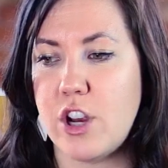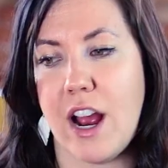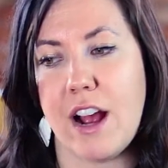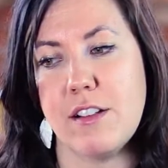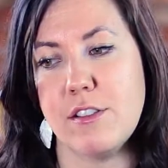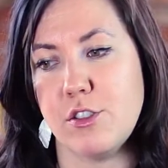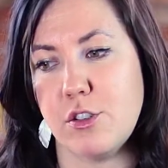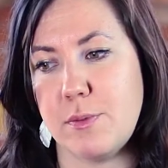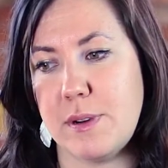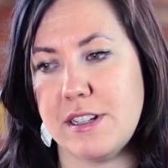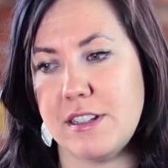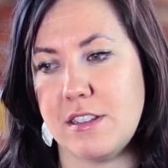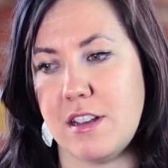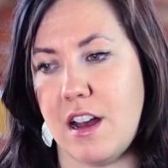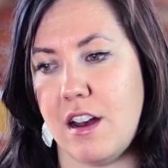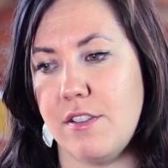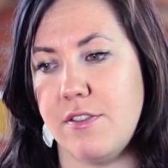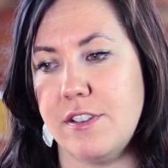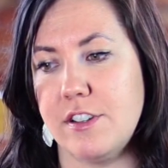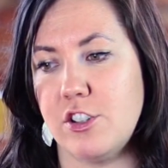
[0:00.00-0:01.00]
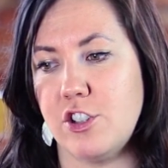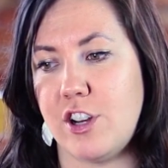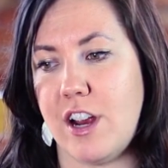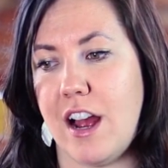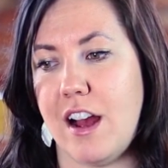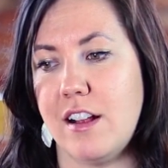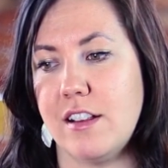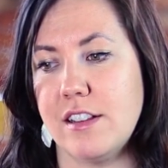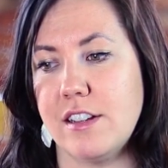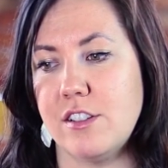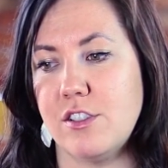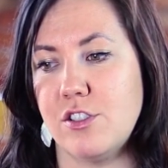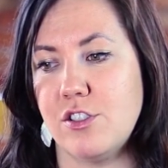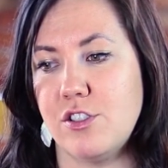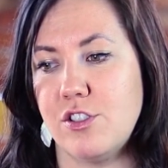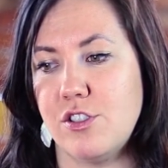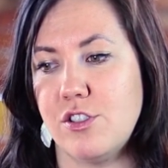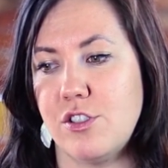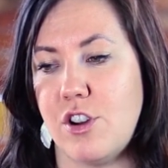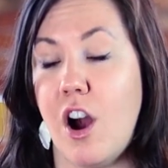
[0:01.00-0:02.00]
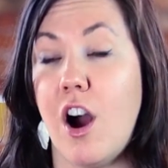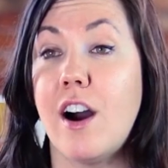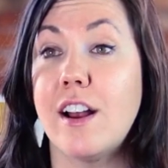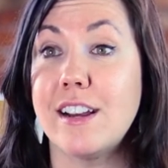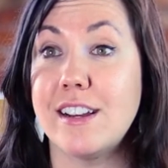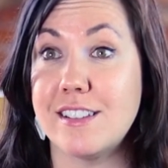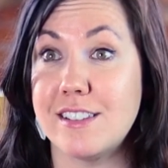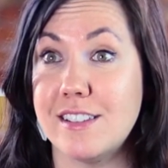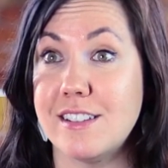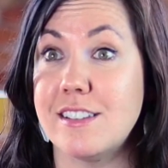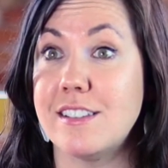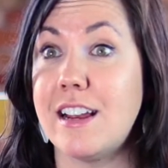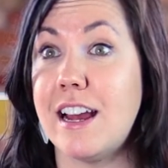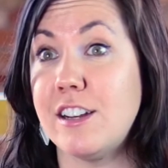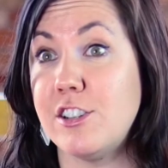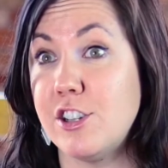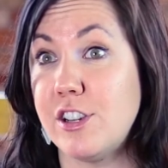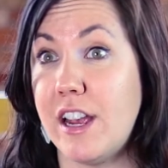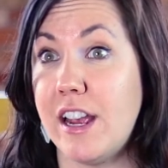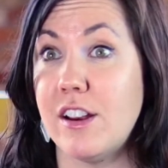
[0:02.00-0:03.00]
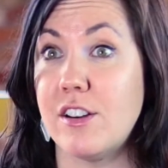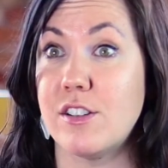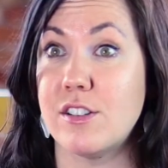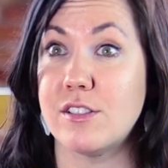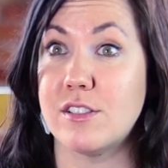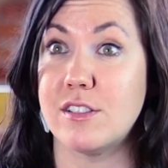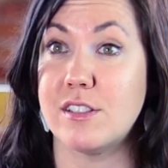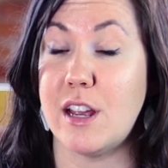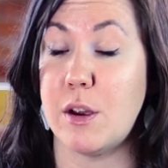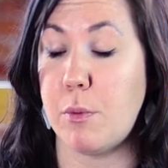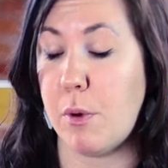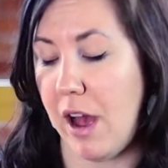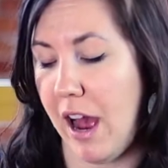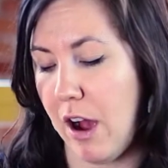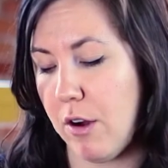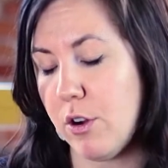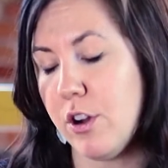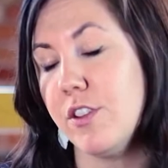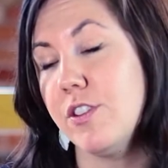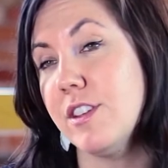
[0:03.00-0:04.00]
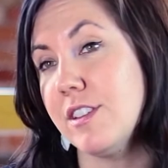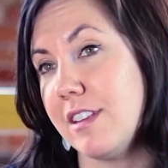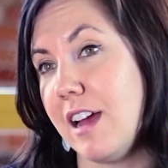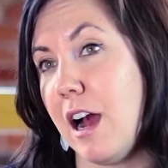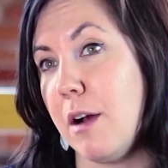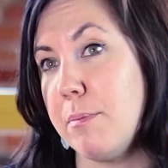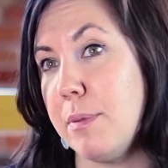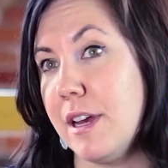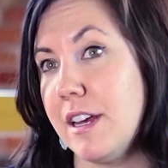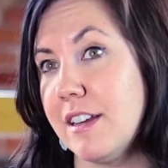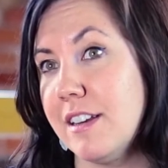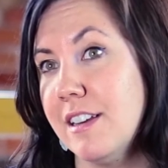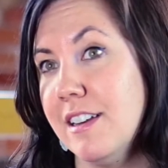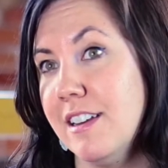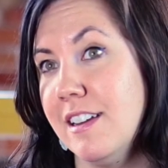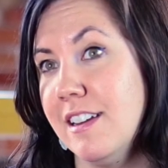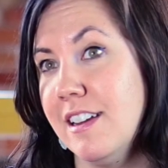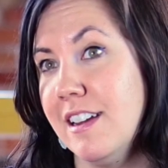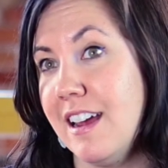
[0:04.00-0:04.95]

challenge myself and challenge audiences and educators to say, well, how could this happen?